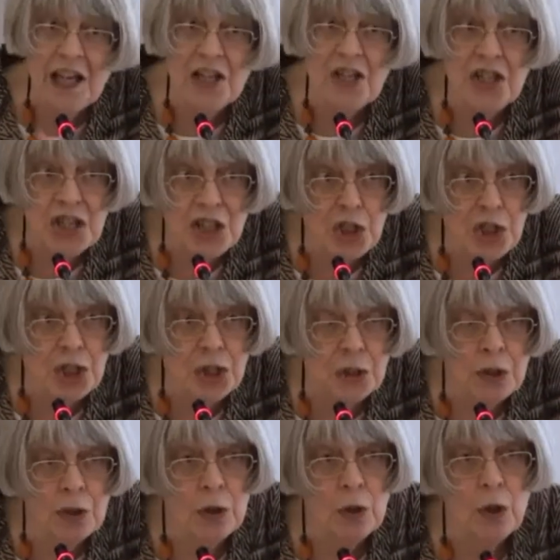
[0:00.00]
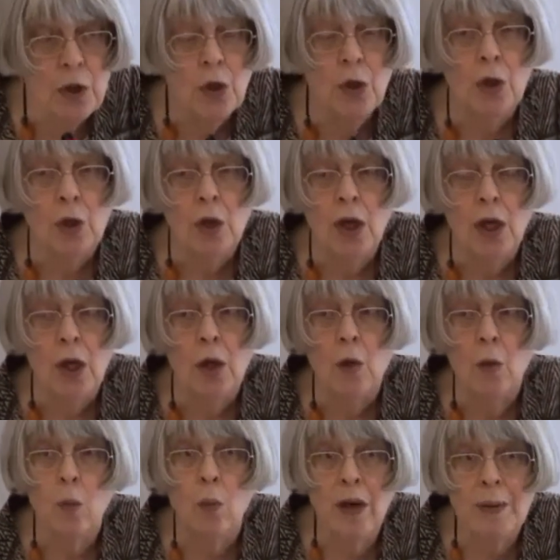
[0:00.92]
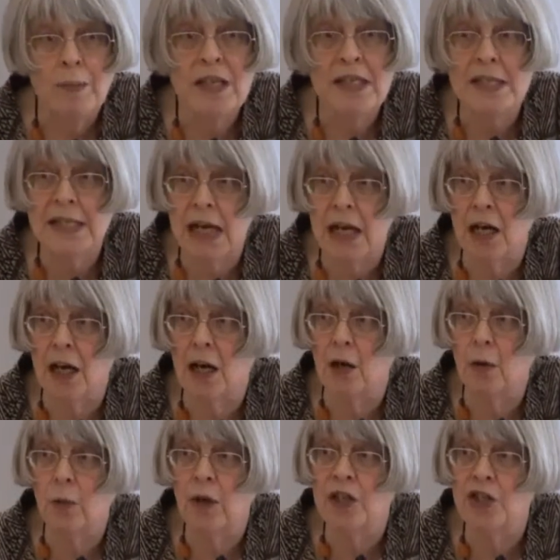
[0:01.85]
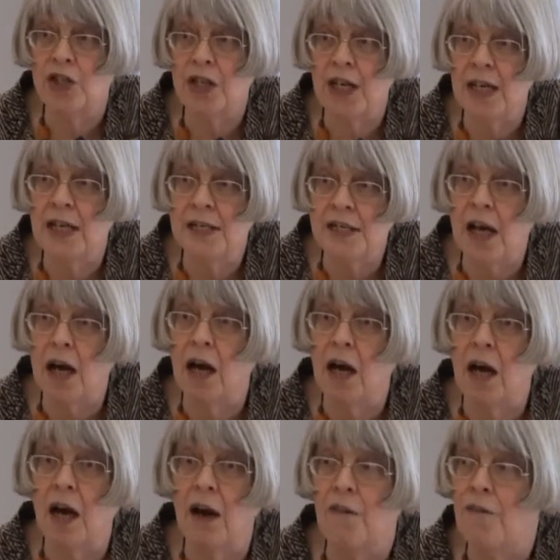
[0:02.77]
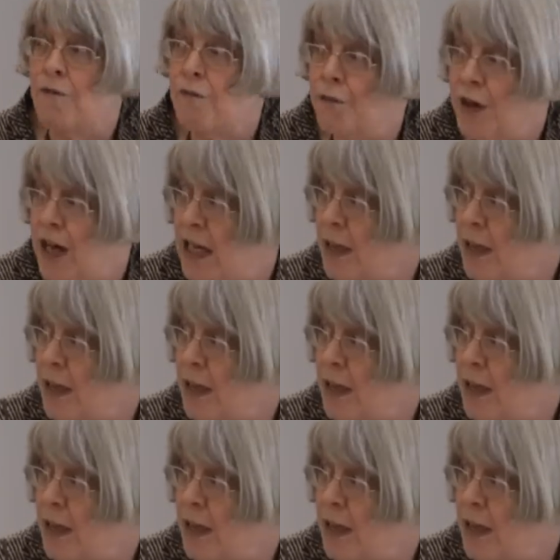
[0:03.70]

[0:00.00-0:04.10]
In addition, Women's Hour, which is our